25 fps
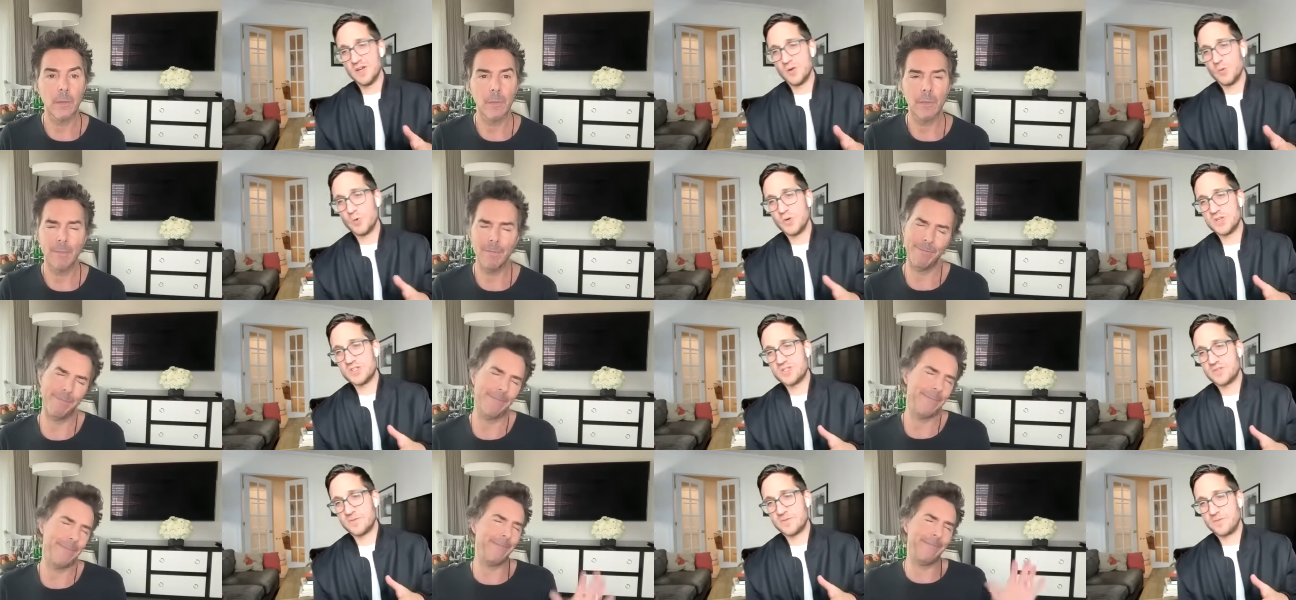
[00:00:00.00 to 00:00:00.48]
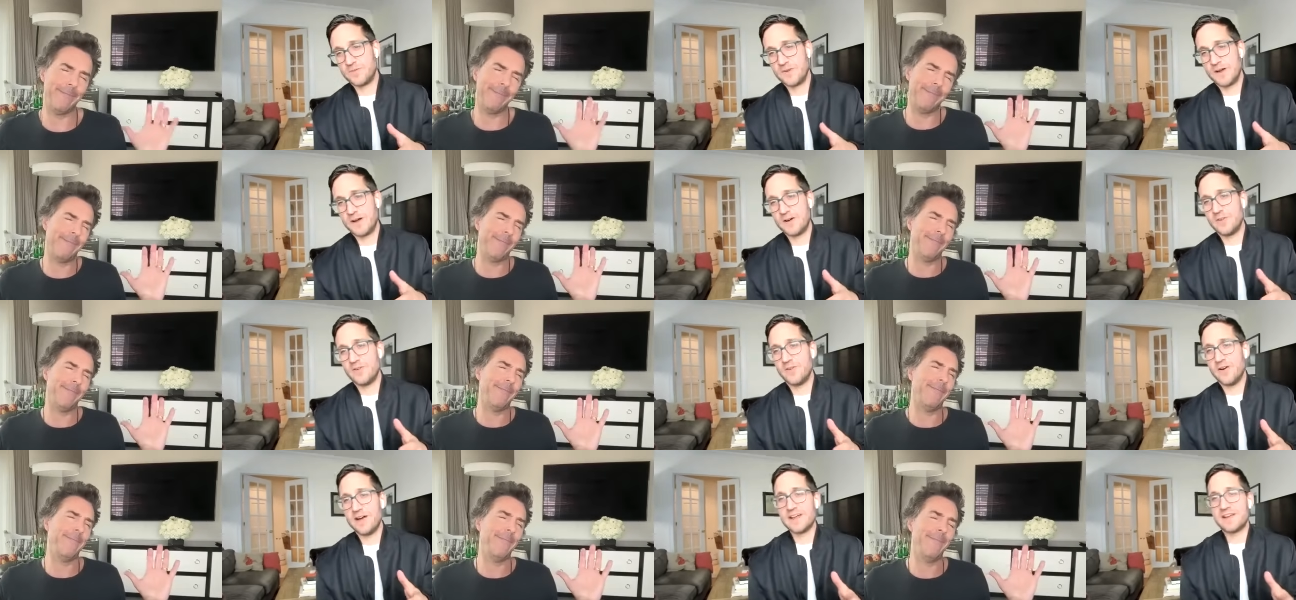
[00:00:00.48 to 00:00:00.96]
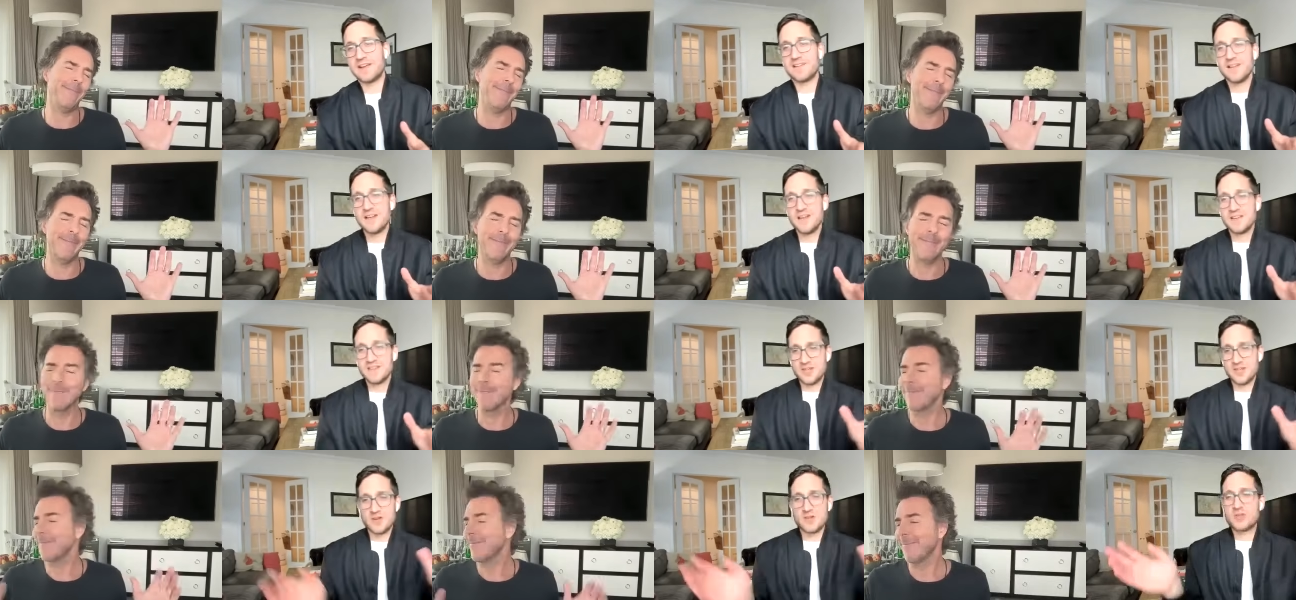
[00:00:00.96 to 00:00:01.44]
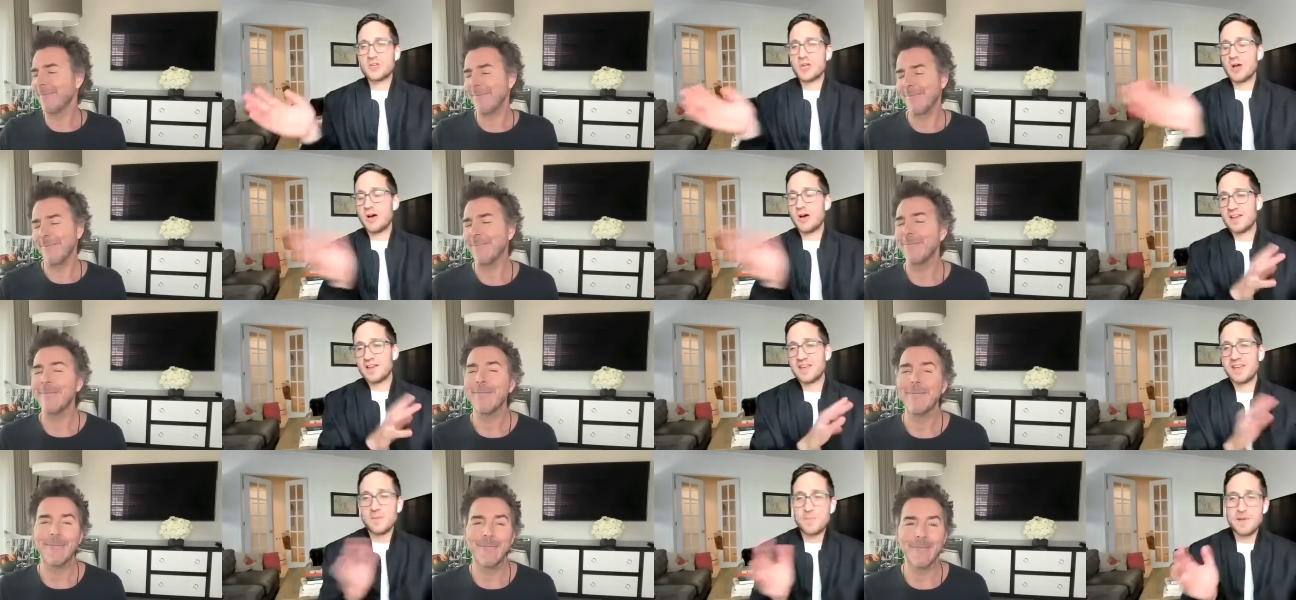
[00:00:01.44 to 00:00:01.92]
Speaker 1: which felt like, you know, you're
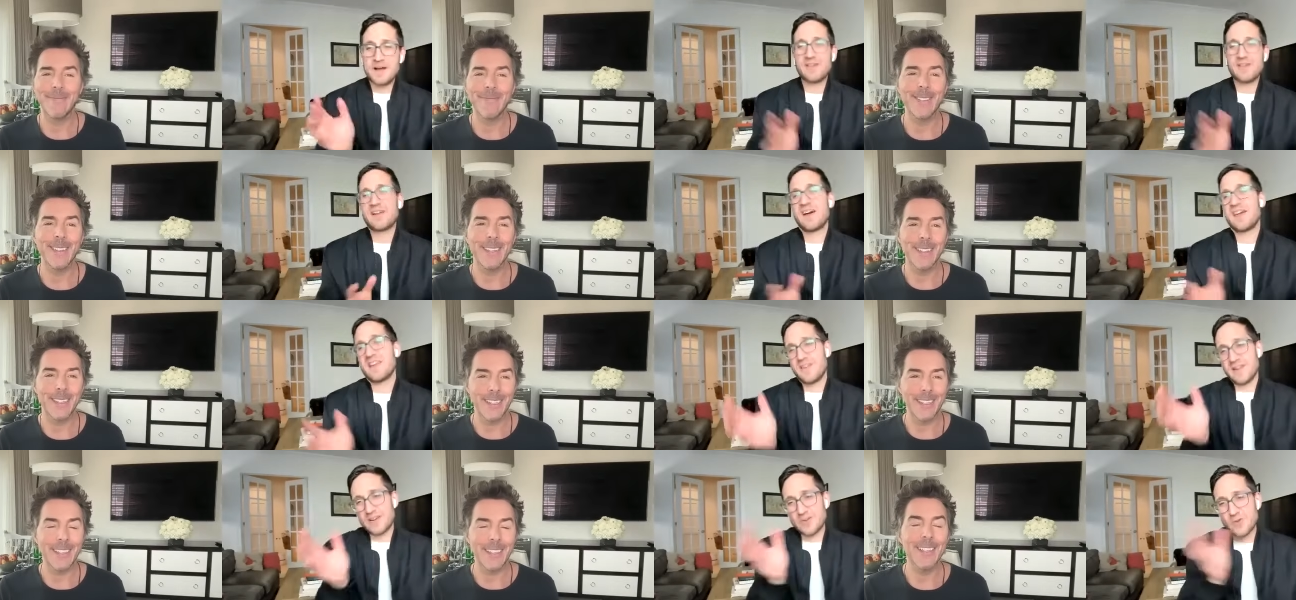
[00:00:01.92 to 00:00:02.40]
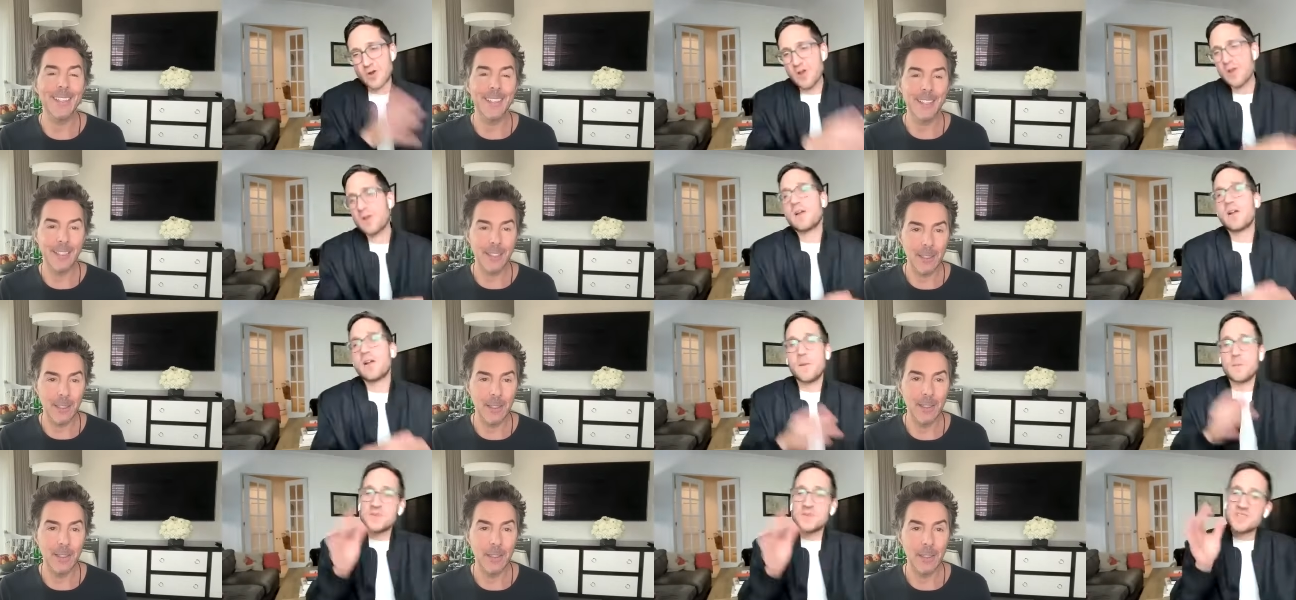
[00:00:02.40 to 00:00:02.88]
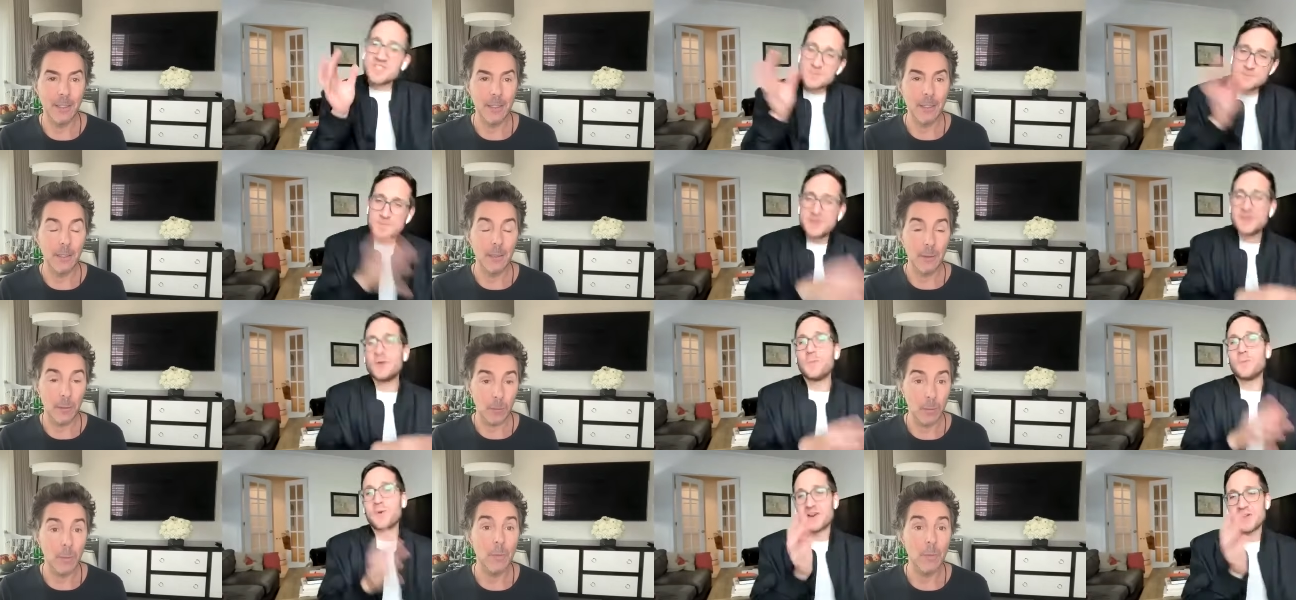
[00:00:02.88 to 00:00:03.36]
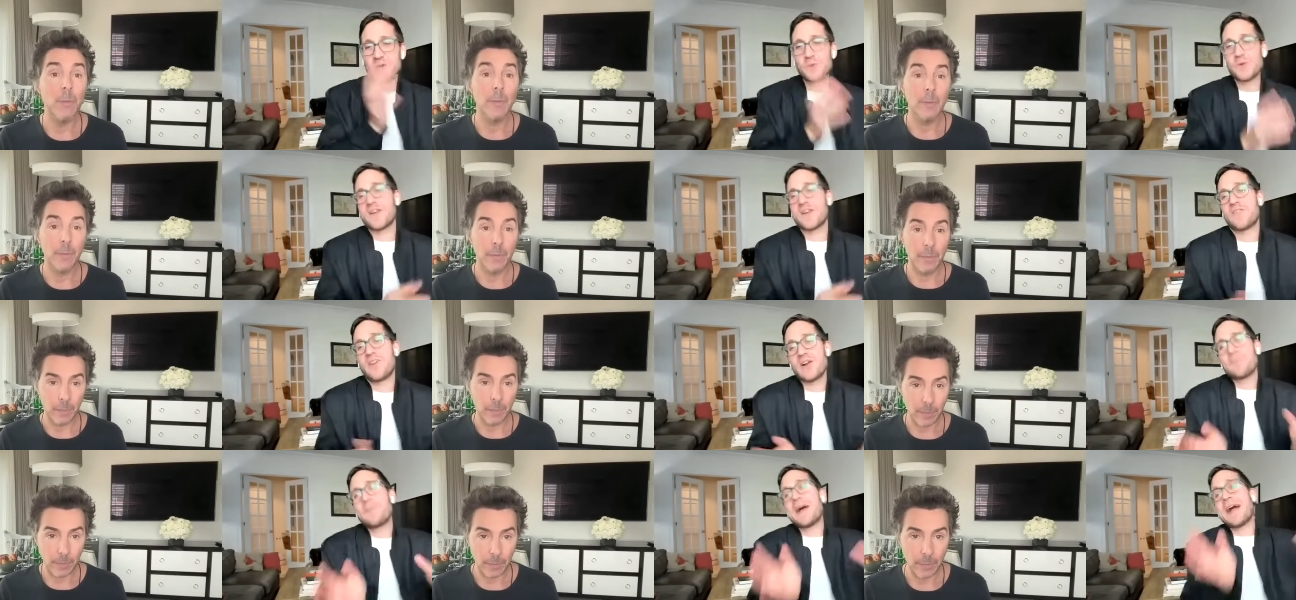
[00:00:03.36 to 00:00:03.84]
talking about kind of like growing up on Spielberg and
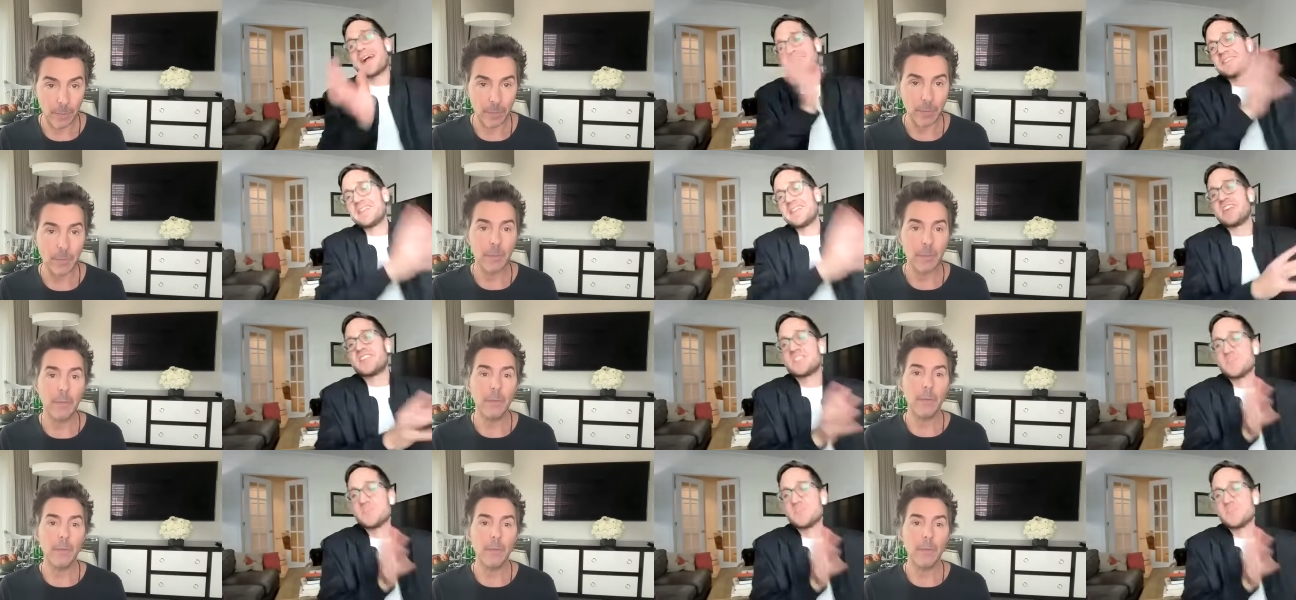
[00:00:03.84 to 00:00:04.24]
whatever. Like back in the day,